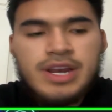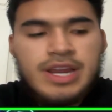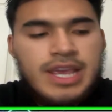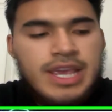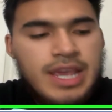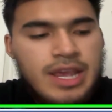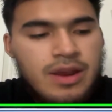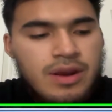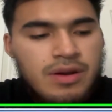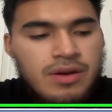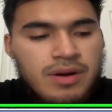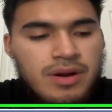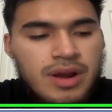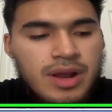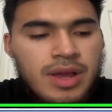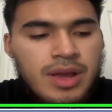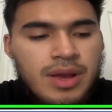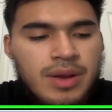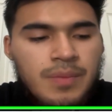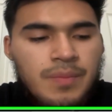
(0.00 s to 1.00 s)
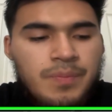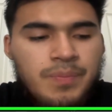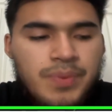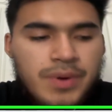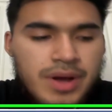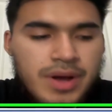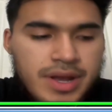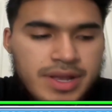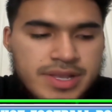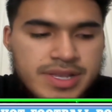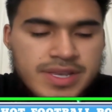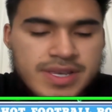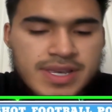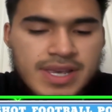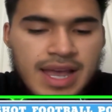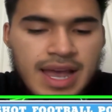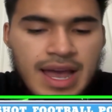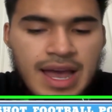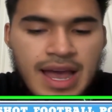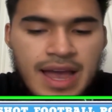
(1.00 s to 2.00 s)
to hear. But
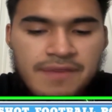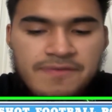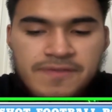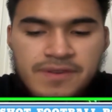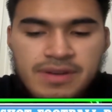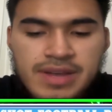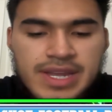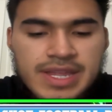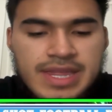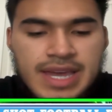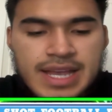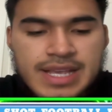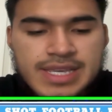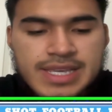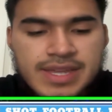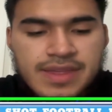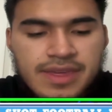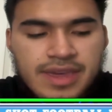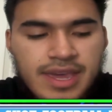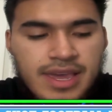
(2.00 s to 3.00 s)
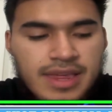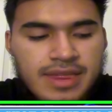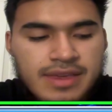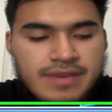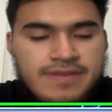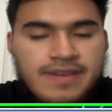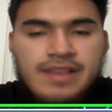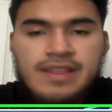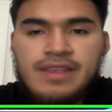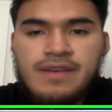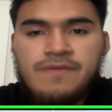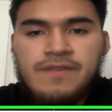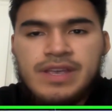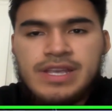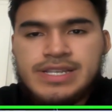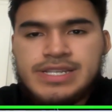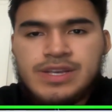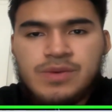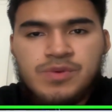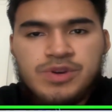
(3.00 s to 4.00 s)
I feel like that's the the
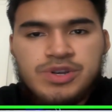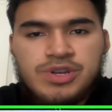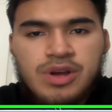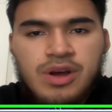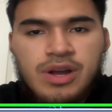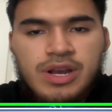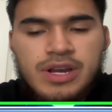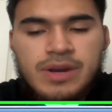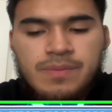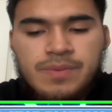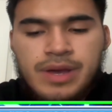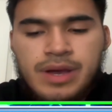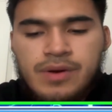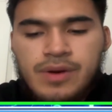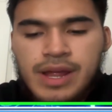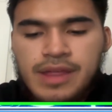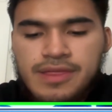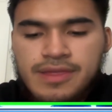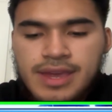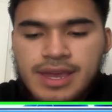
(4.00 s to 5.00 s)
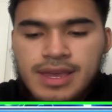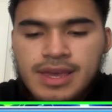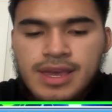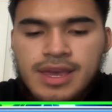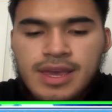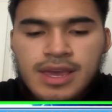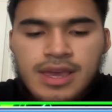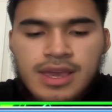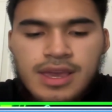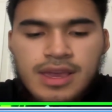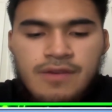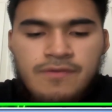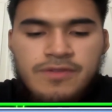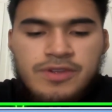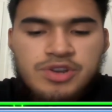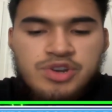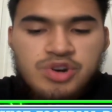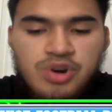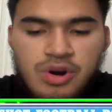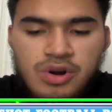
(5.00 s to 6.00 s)
significance that we're talking about. I think if
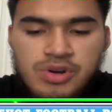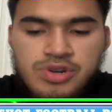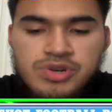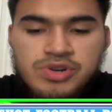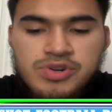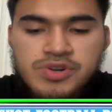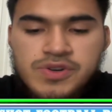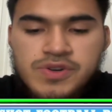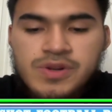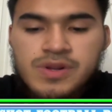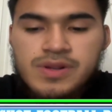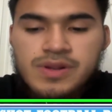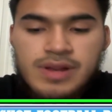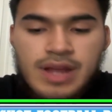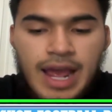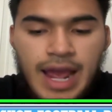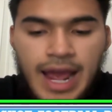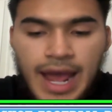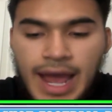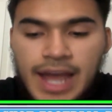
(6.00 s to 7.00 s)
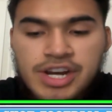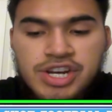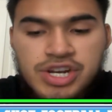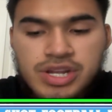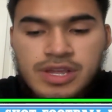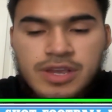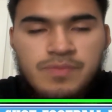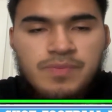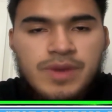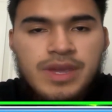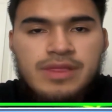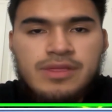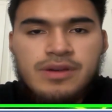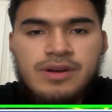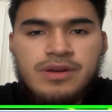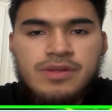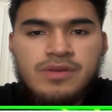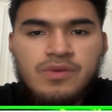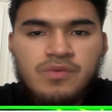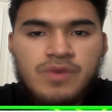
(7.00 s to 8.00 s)
the Chargers actually beat
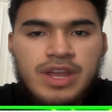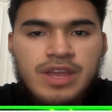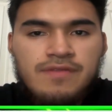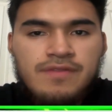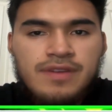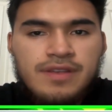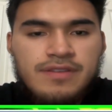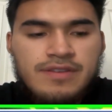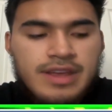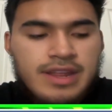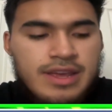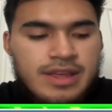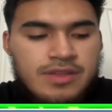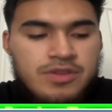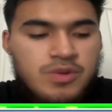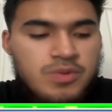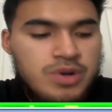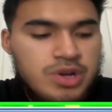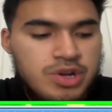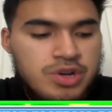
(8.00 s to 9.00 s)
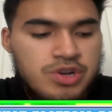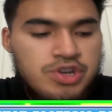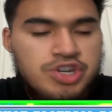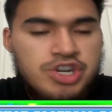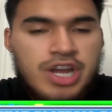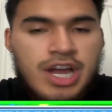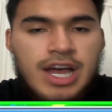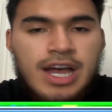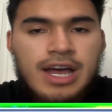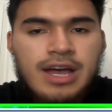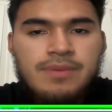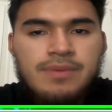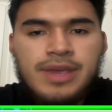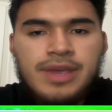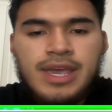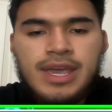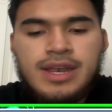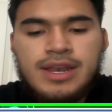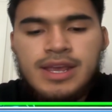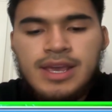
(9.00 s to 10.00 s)
the the Ravens and, and do a good job
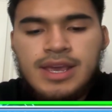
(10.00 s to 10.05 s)
and